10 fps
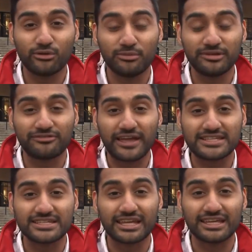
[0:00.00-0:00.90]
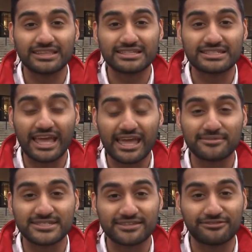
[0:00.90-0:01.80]
will be facing in this game
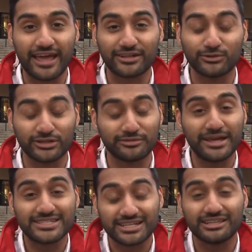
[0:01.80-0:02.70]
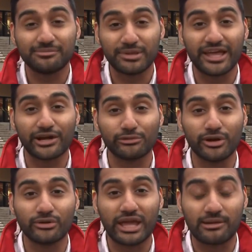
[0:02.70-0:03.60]
is the fact, well, they're basically playing a
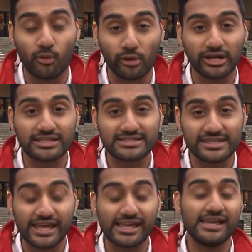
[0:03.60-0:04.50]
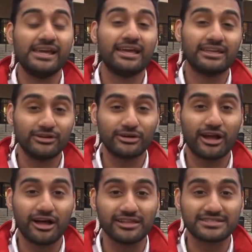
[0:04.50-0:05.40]
road game. Oregon State, Gill
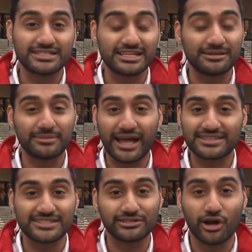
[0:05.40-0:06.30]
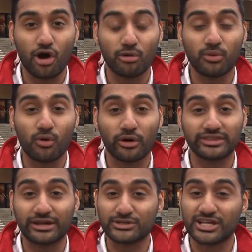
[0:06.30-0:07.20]
Coliseum, that's their home court.
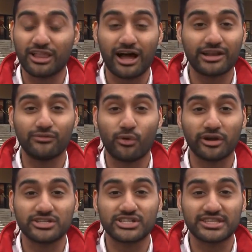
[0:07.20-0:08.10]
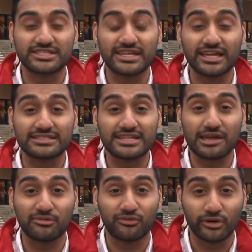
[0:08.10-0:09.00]
There was a lot of orange in the stands day
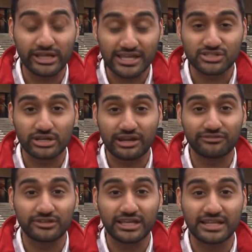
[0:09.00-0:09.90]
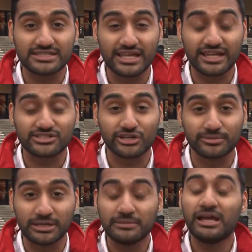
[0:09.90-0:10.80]
before yesterday for the NCAA
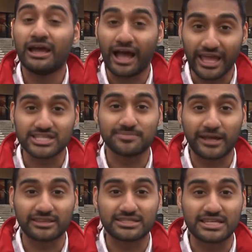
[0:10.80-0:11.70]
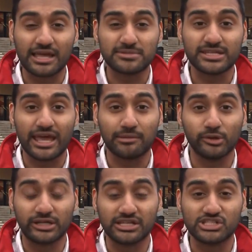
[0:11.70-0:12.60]
tournament. I expect the same today,
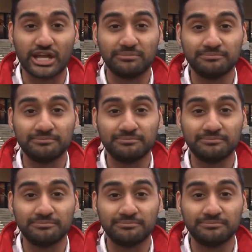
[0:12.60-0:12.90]
Brittany and Jen.